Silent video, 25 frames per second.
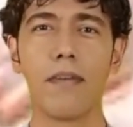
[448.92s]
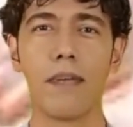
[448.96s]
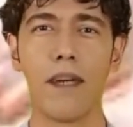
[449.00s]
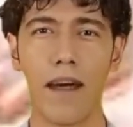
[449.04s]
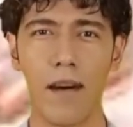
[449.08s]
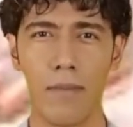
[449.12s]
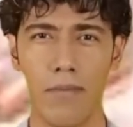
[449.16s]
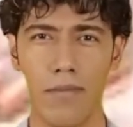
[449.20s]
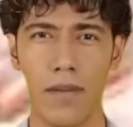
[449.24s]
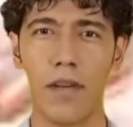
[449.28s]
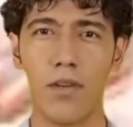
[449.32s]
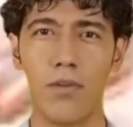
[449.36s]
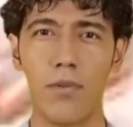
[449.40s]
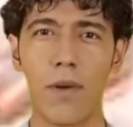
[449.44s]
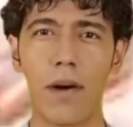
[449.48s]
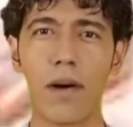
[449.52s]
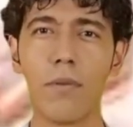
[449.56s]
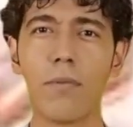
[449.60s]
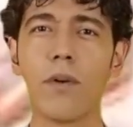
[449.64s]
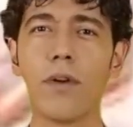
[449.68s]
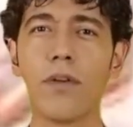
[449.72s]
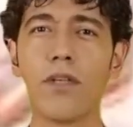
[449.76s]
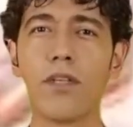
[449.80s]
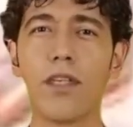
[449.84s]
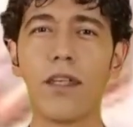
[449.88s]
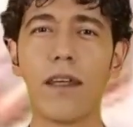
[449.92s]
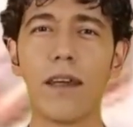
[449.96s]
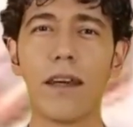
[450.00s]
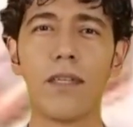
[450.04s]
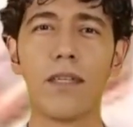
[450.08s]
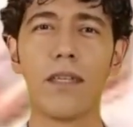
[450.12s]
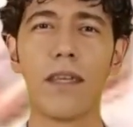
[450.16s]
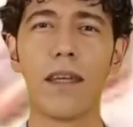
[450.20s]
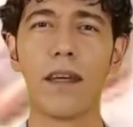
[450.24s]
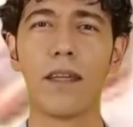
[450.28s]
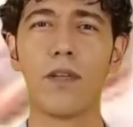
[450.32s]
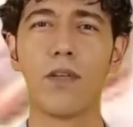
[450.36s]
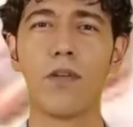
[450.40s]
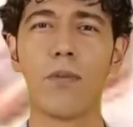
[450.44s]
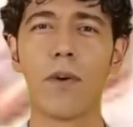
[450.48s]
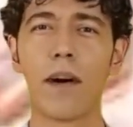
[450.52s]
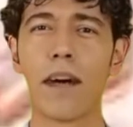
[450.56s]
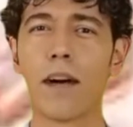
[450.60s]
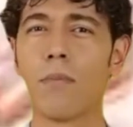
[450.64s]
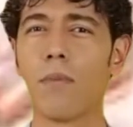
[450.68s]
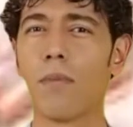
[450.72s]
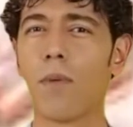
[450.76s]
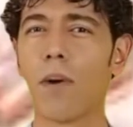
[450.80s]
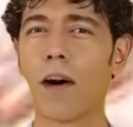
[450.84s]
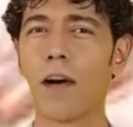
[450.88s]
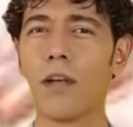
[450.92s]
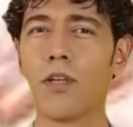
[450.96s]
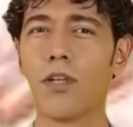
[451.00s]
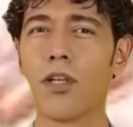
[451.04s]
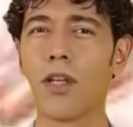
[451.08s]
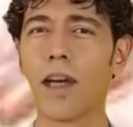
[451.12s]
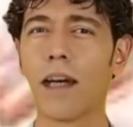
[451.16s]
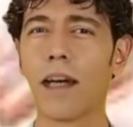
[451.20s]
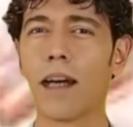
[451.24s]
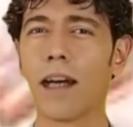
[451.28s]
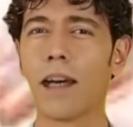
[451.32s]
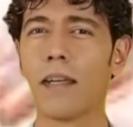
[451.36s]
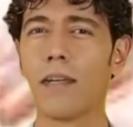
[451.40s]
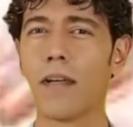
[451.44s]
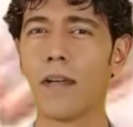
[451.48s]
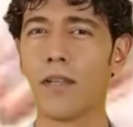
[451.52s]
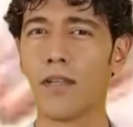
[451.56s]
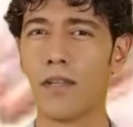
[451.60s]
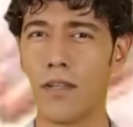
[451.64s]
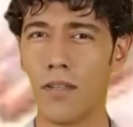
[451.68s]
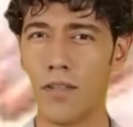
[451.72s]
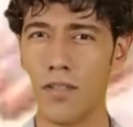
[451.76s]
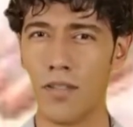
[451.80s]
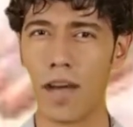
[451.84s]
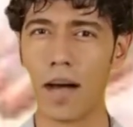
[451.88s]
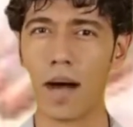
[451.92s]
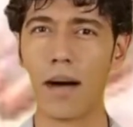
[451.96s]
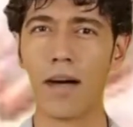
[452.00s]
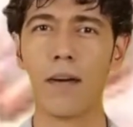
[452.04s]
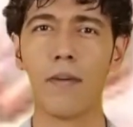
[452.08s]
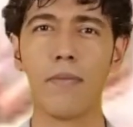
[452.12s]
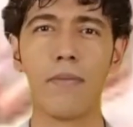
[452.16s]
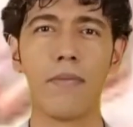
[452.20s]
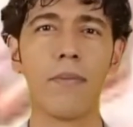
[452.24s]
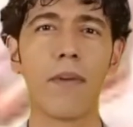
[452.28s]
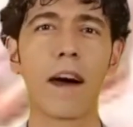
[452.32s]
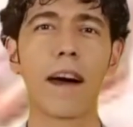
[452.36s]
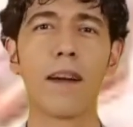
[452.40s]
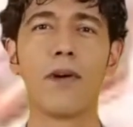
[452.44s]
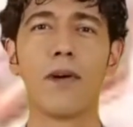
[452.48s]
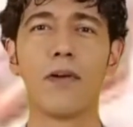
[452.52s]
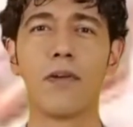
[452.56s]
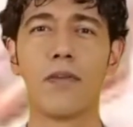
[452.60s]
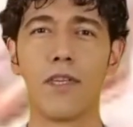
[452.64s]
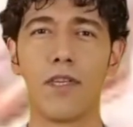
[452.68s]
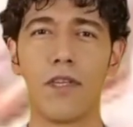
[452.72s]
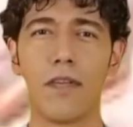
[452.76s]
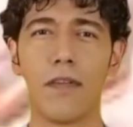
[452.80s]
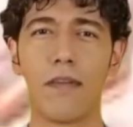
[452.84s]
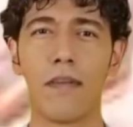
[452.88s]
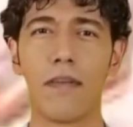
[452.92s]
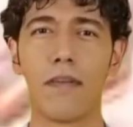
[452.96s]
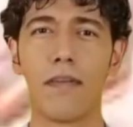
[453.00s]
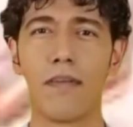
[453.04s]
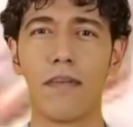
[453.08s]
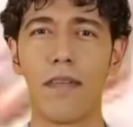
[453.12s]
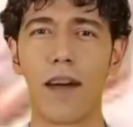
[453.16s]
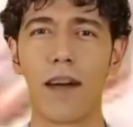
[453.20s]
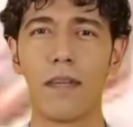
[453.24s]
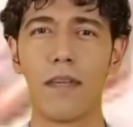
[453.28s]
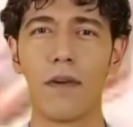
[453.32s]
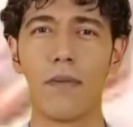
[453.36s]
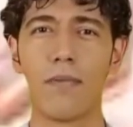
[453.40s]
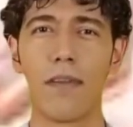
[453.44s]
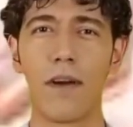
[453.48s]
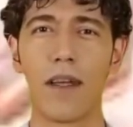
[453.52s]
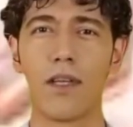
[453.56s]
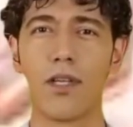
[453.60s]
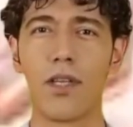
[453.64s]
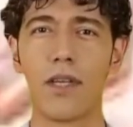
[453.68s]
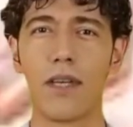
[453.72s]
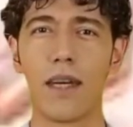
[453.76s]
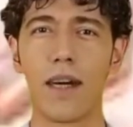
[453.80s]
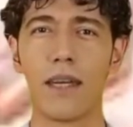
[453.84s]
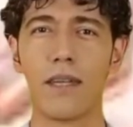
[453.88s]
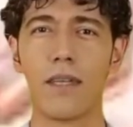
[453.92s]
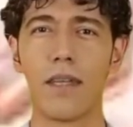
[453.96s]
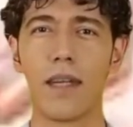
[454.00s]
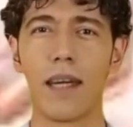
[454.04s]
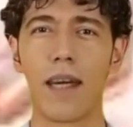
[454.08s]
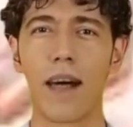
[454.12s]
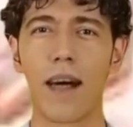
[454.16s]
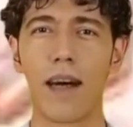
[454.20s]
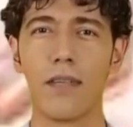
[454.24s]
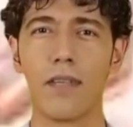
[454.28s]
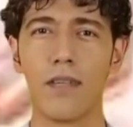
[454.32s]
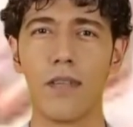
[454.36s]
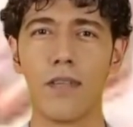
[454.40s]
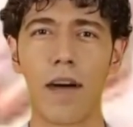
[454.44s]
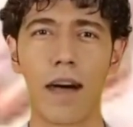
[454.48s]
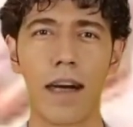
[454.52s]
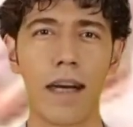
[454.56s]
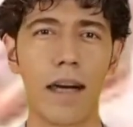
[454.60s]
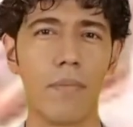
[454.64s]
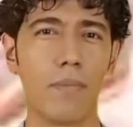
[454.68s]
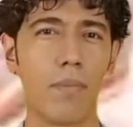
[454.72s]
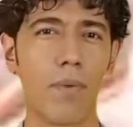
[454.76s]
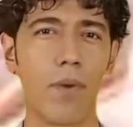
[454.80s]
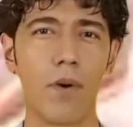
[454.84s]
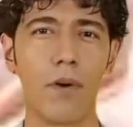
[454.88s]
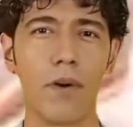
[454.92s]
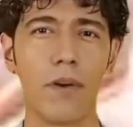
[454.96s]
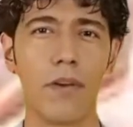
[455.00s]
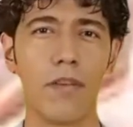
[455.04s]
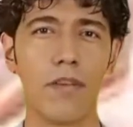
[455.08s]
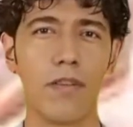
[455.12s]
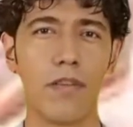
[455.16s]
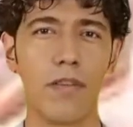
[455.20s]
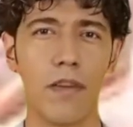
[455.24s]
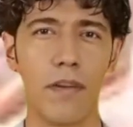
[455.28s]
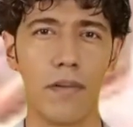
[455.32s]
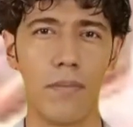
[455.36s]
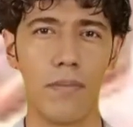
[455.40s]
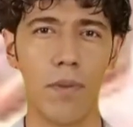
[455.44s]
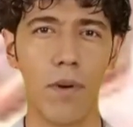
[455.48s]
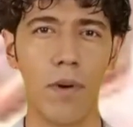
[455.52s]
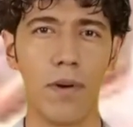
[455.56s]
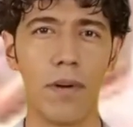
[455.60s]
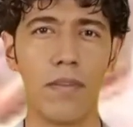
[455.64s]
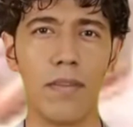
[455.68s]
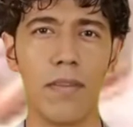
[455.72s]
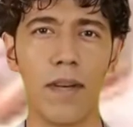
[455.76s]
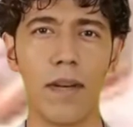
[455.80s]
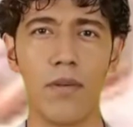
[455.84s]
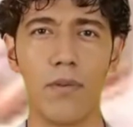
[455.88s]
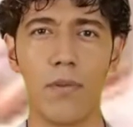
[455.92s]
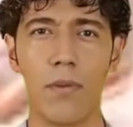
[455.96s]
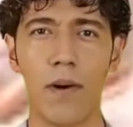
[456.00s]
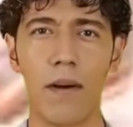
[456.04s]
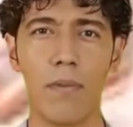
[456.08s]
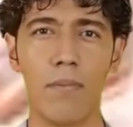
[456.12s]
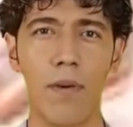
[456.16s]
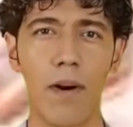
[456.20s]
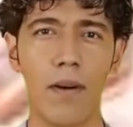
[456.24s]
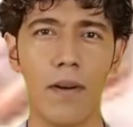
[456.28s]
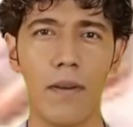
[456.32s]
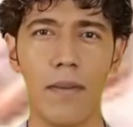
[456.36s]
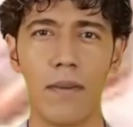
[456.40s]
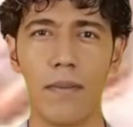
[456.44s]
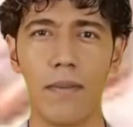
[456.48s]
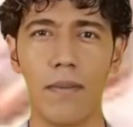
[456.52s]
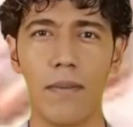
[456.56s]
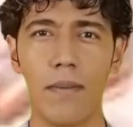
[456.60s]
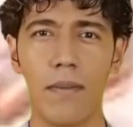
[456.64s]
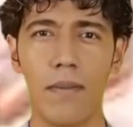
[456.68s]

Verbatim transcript: If the dreamer sees in a dream raw chicken that does not have feathers, then the vision indicates many burdens that burden the dreamer.